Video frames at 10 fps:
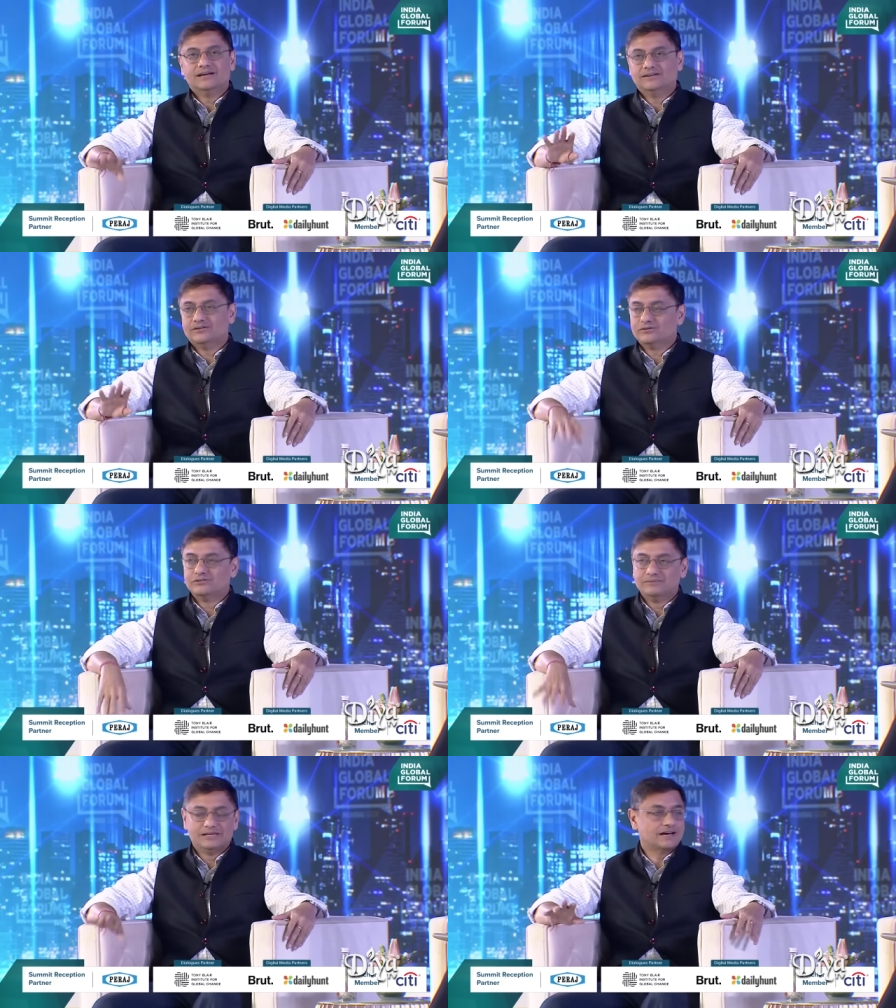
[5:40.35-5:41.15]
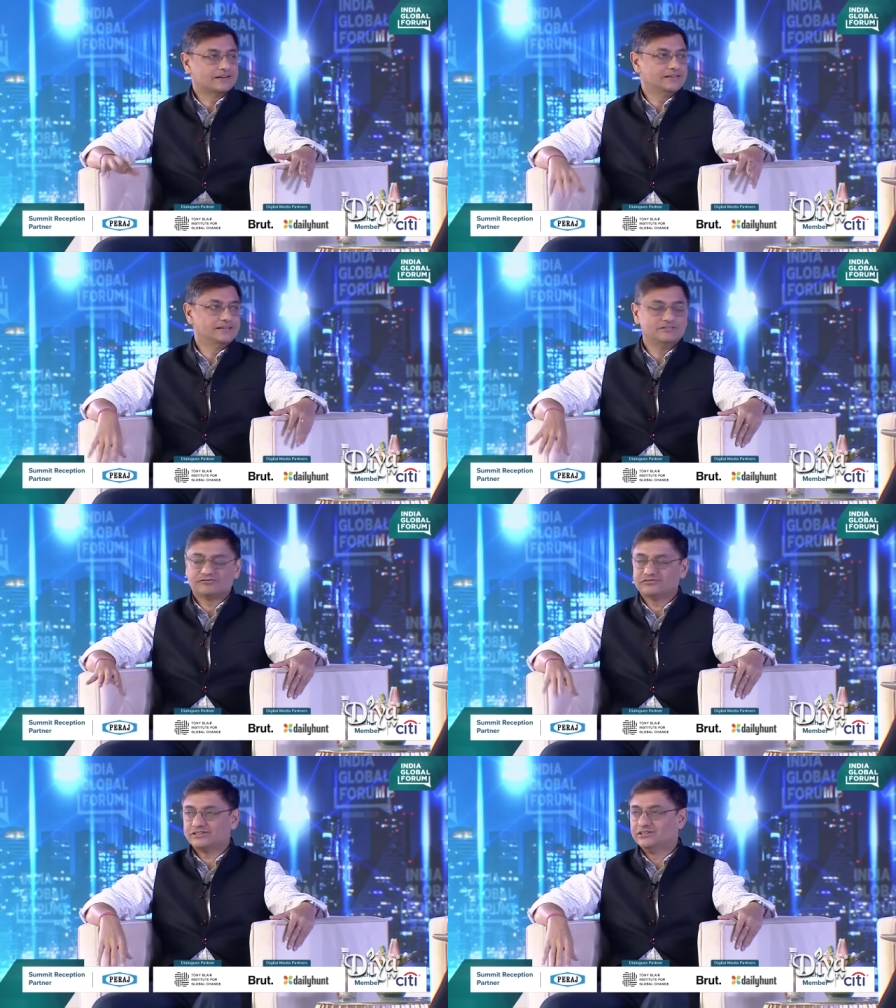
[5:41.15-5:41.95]
you know, we'll be lucky
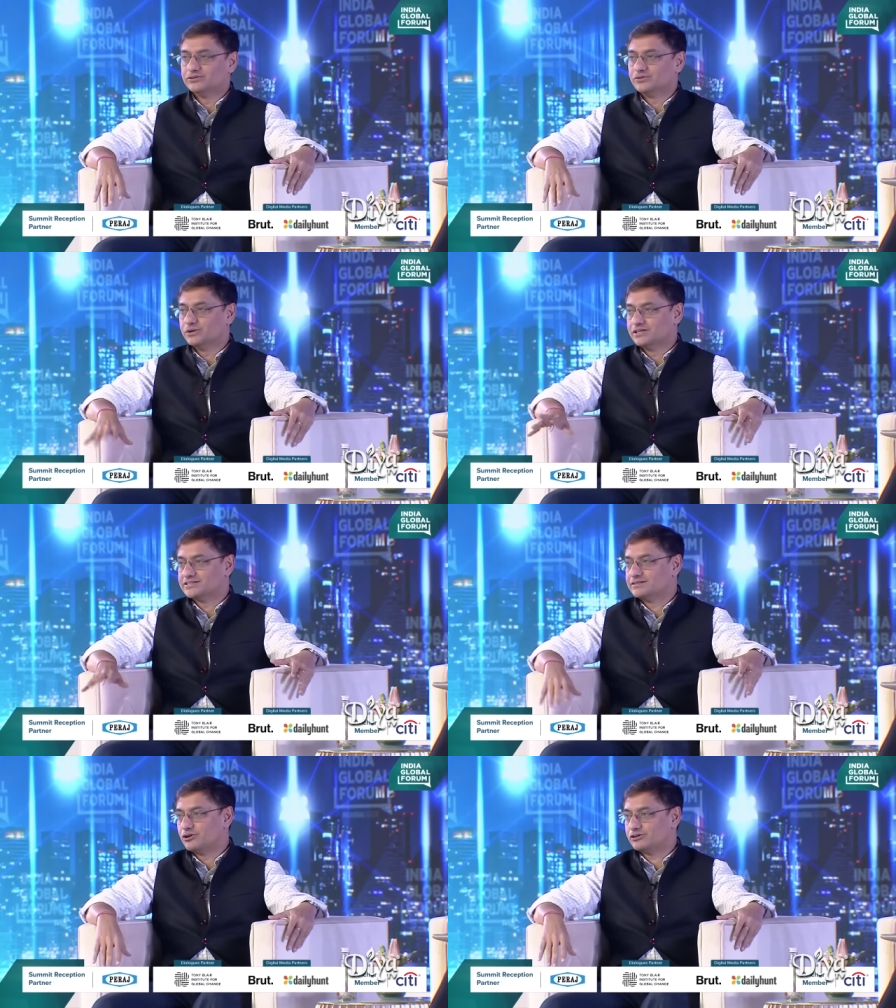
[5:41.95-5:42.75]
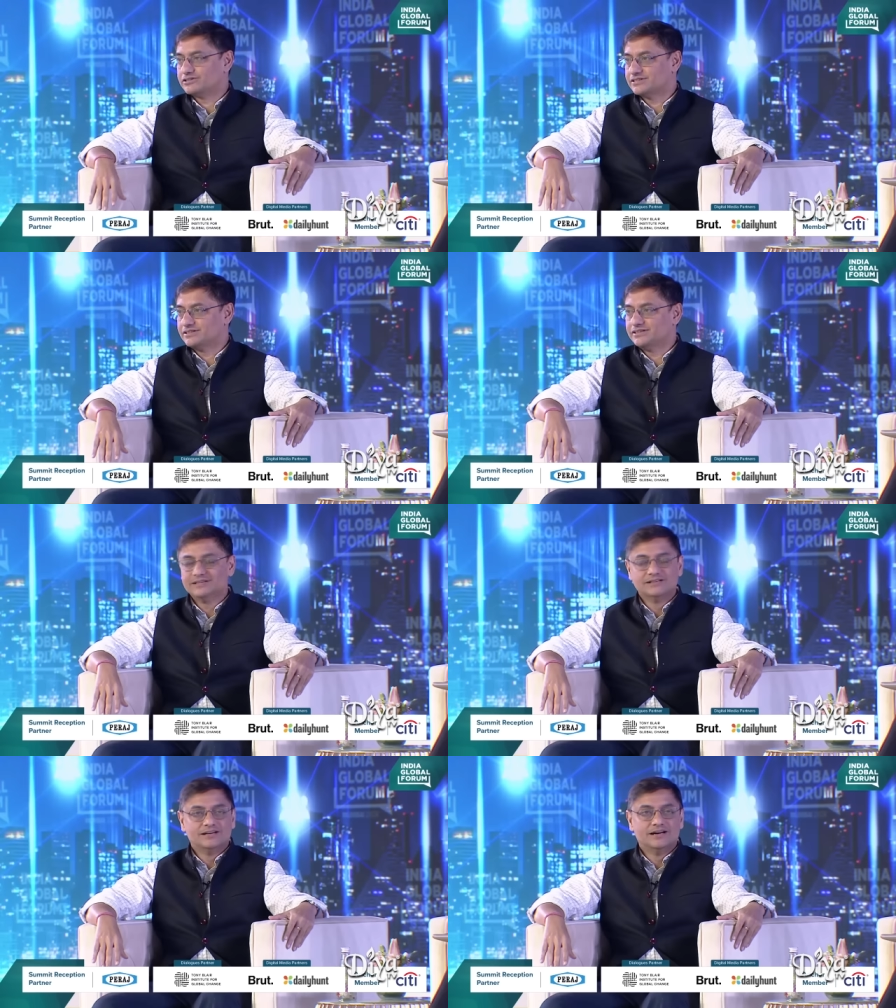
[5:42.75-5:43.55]
if, you know, the world's democracy
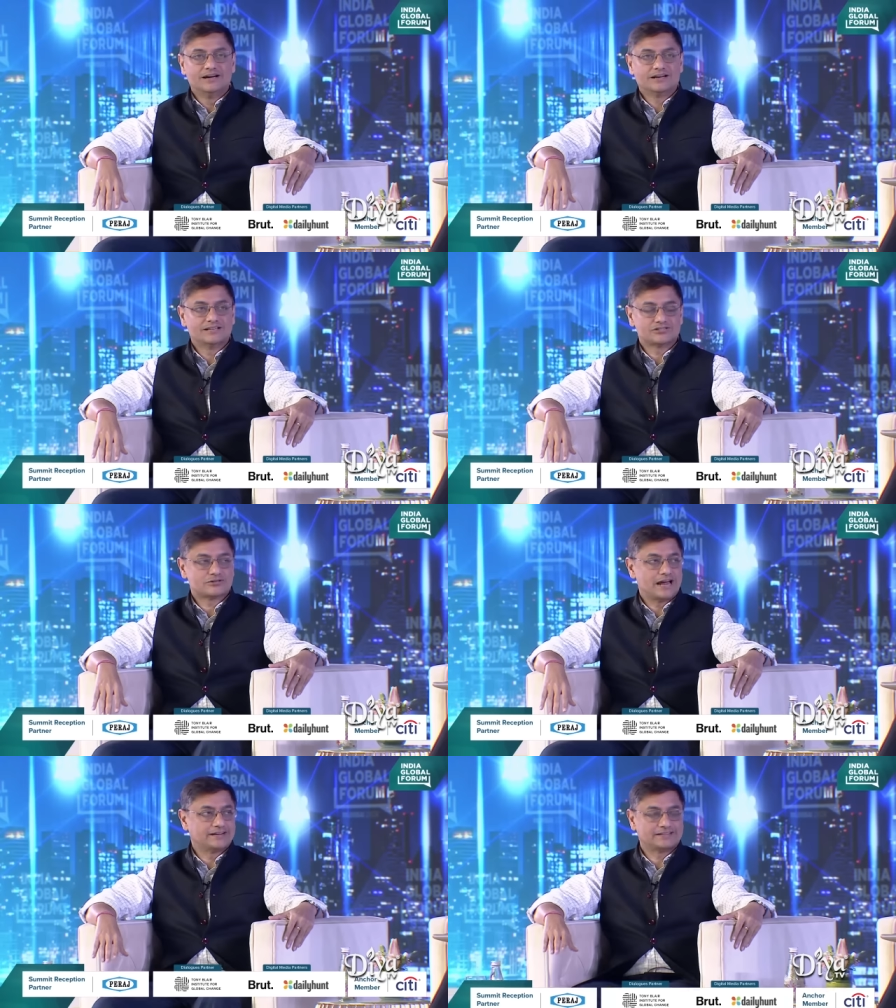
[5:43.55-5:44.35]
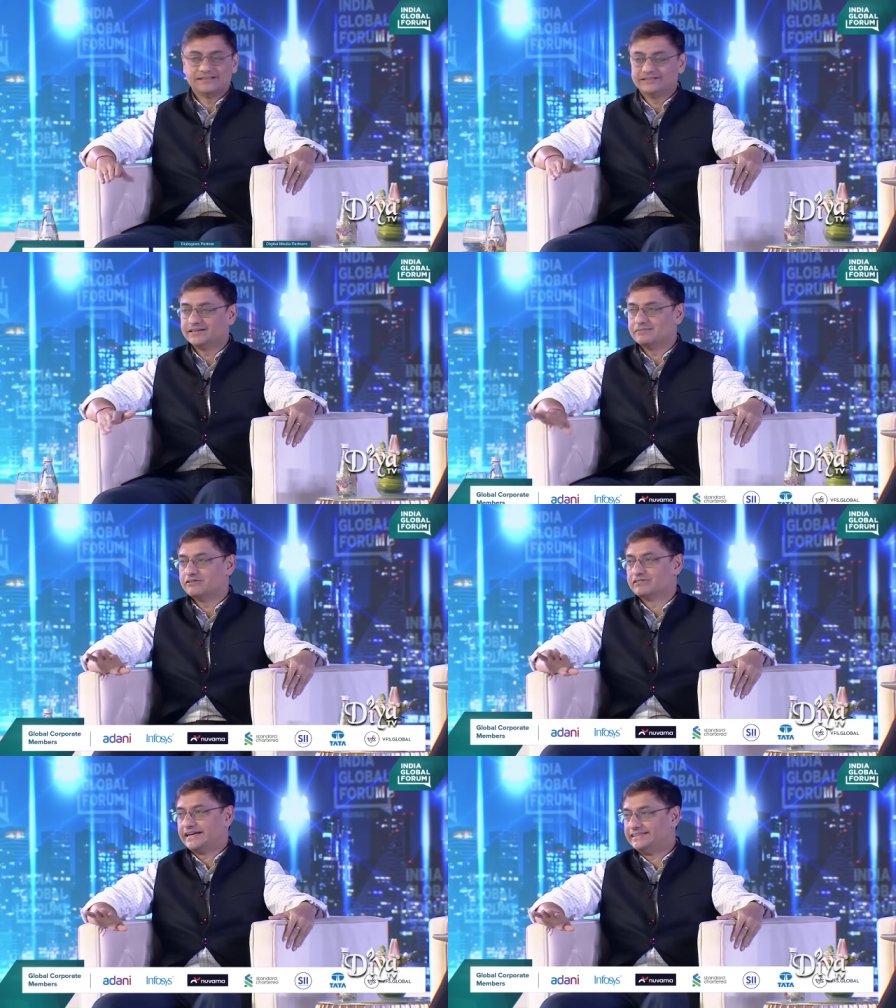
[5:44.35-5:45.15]
gets ranked anything
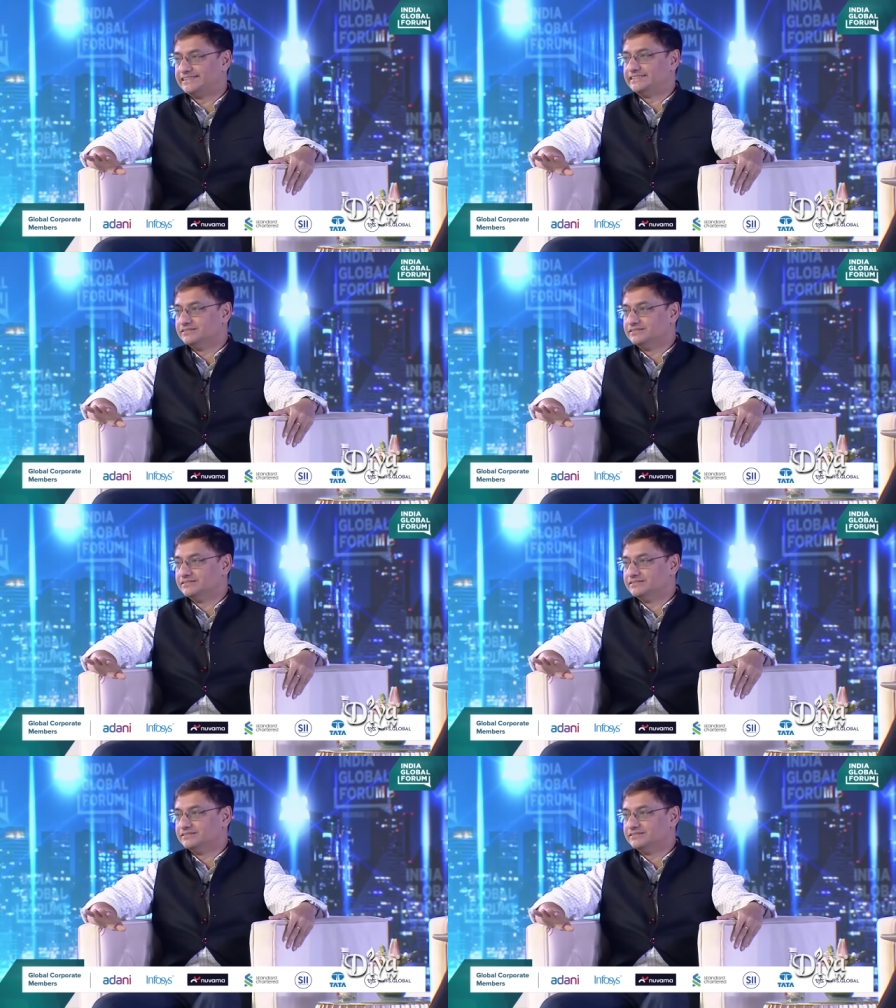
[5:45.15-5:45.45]
above 90.